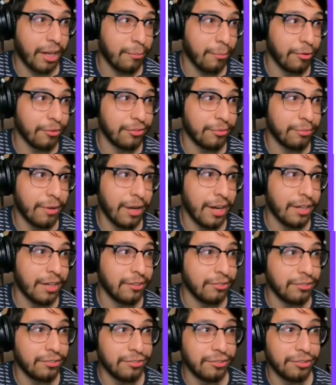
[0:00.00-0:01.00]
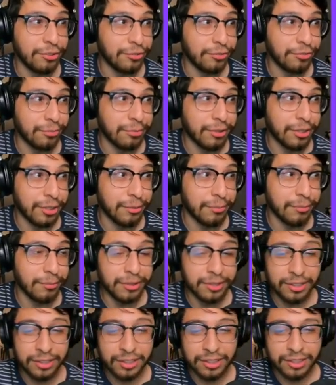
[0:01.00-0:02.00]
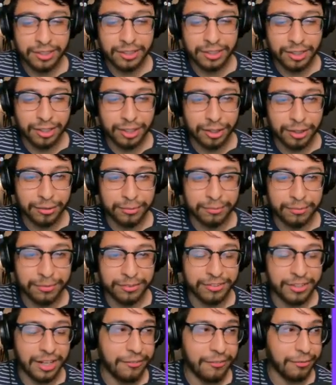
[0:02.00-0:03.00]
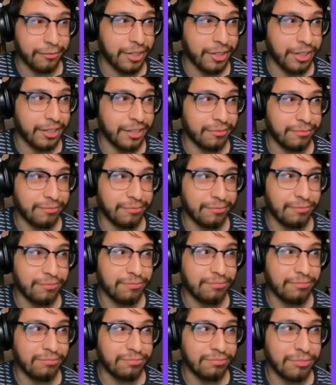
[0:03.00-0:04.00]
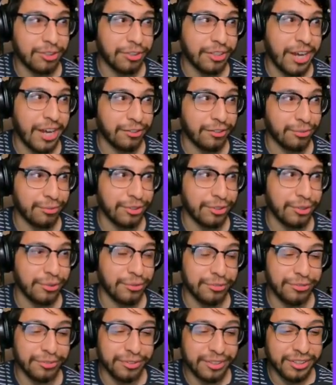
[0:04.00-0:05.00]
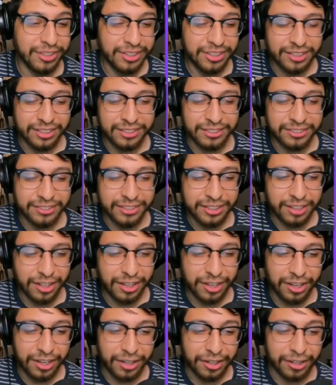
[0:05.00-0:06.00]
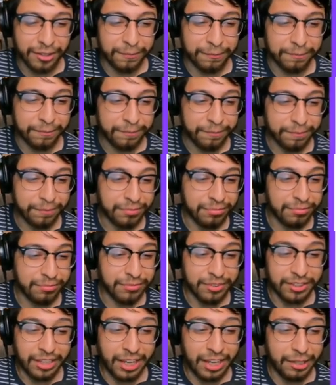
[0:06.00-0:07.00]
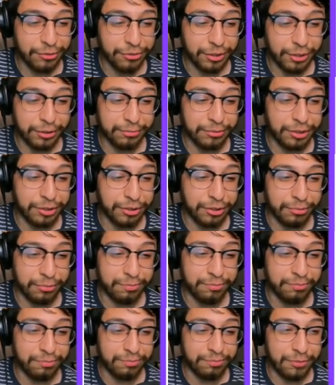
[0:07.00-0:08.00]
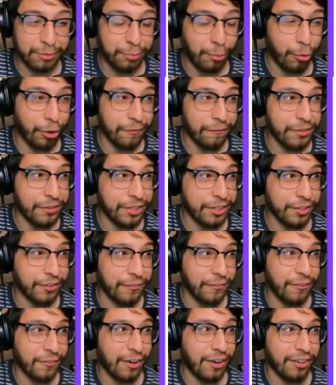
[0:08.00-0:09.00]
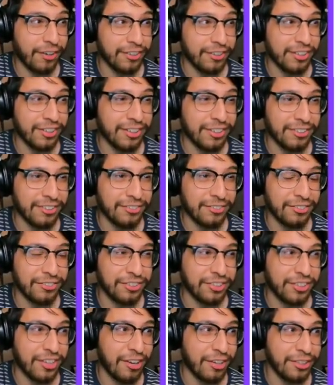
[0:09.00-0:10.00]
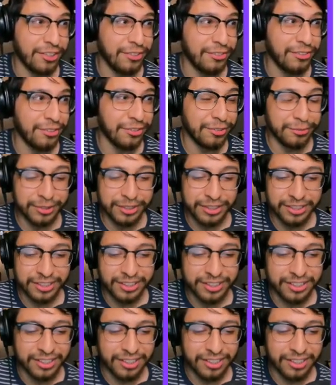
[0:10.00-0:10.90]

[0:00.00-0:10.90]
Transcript: got most of my news from him, aside from, like, you know, the actual news. He was a, you know, important figure for Chicago YouTube.